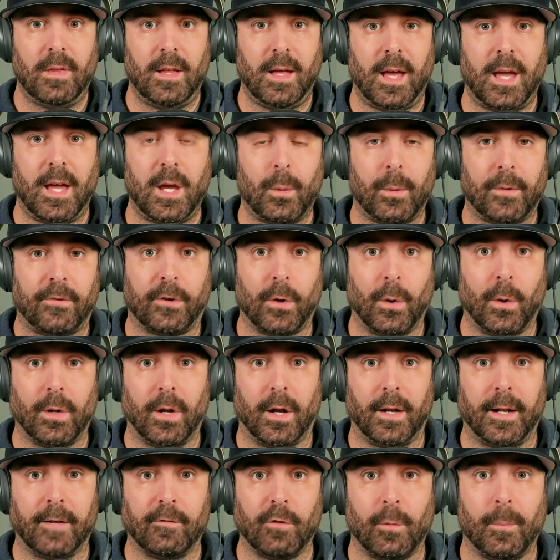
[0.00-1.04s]
Hey, what's going
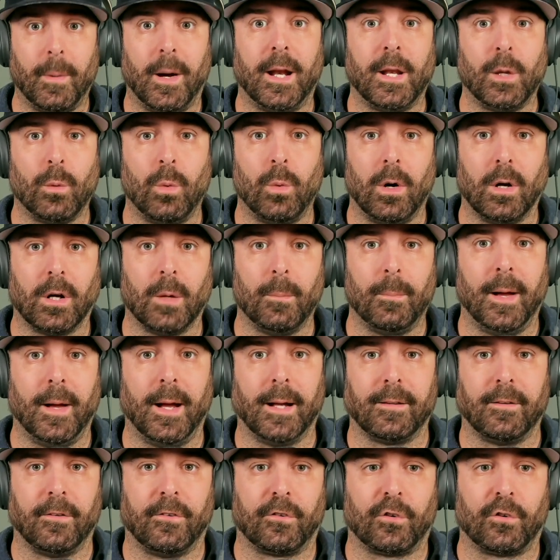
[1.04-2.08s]
on, everybody? Welcome
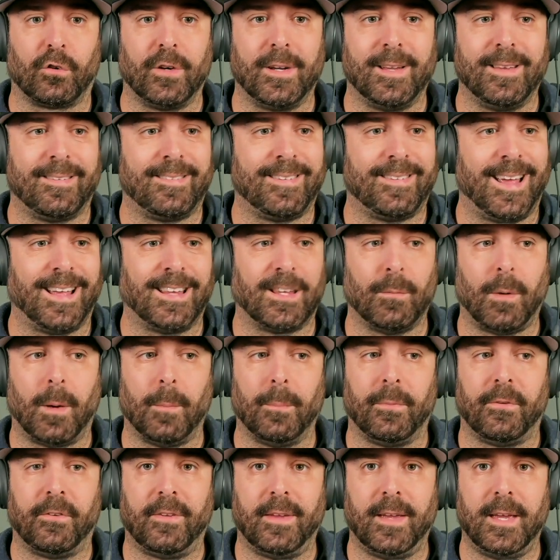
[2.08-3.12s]
back to Screen Sanctum.
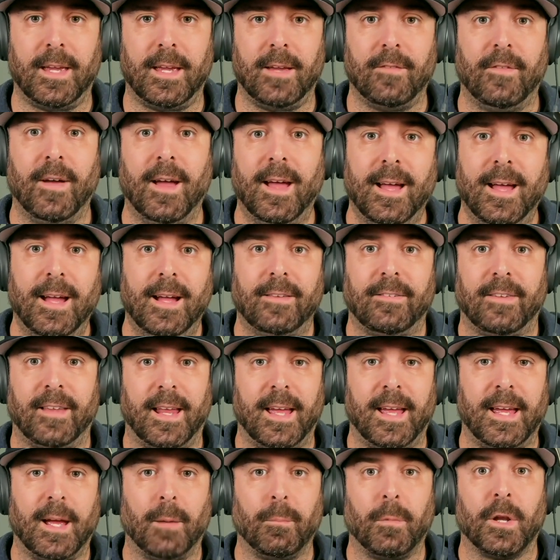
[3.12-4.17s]
I'm Steve.
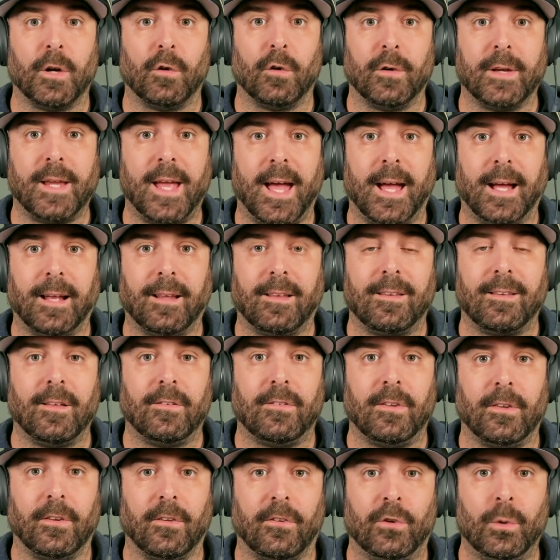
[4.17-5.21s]
Today, I'm going to react
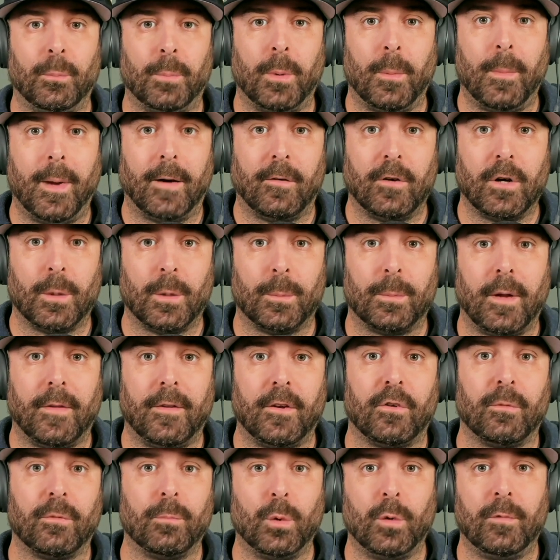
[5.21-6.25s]
to the Super Mario
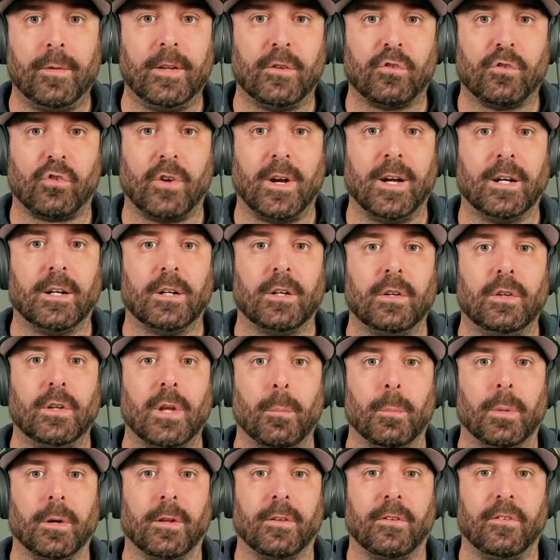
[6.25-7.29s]
Brothers movie trailer
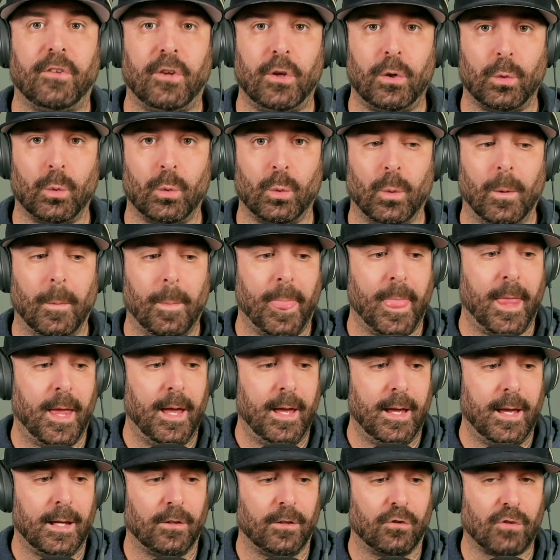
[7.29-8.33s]
number 2.
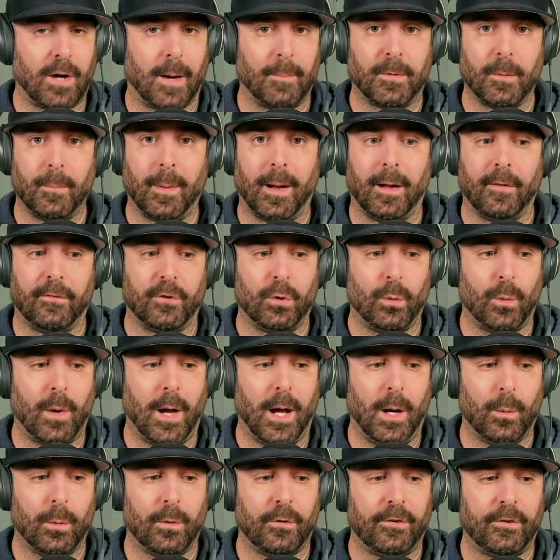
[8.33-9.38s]
It dropped about 2
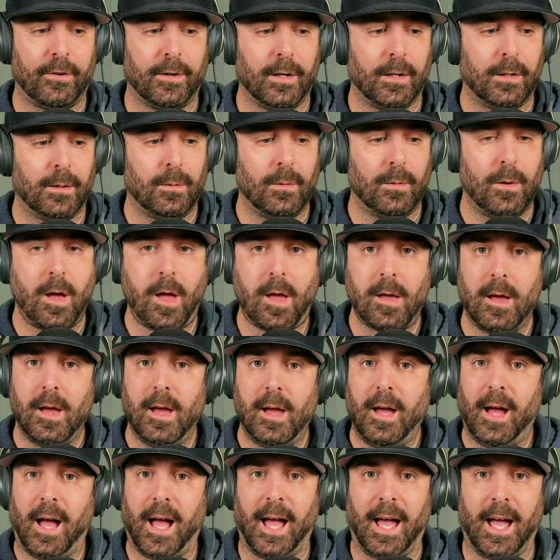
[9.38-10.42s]
hours ago.
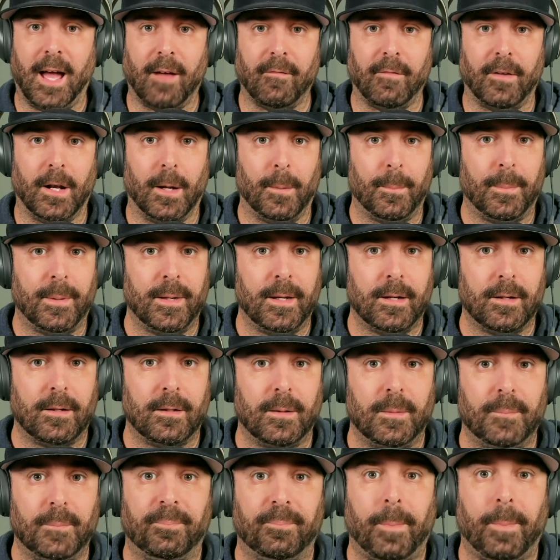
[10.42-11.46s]
I have it up here.